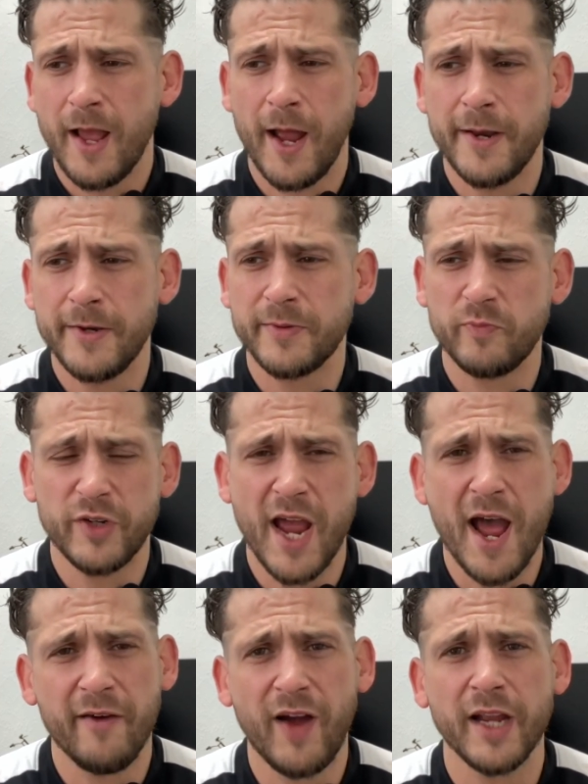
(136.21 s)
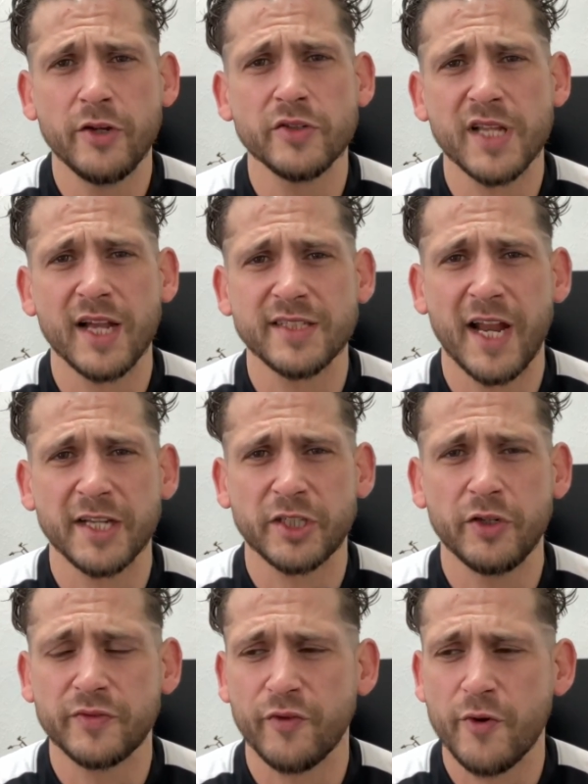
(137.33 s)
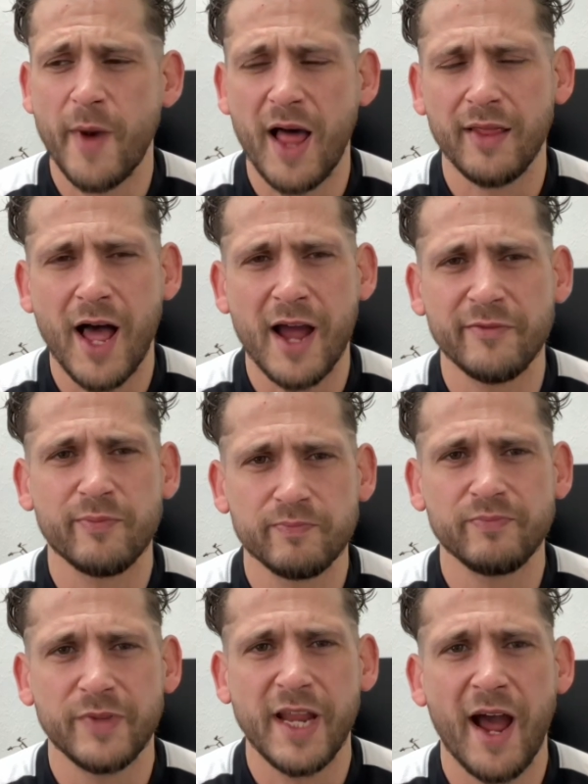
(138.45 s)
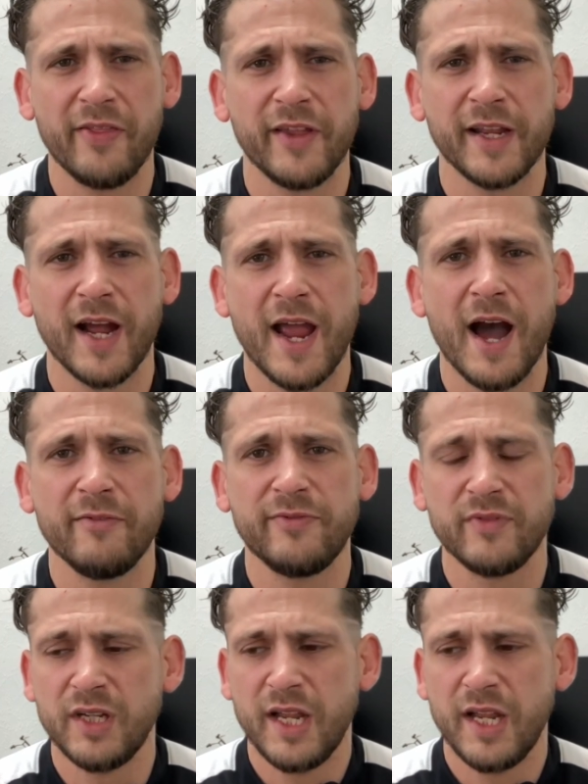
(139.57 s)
And yeah, have I used that as an excuse through my life? Yeah, I think I have.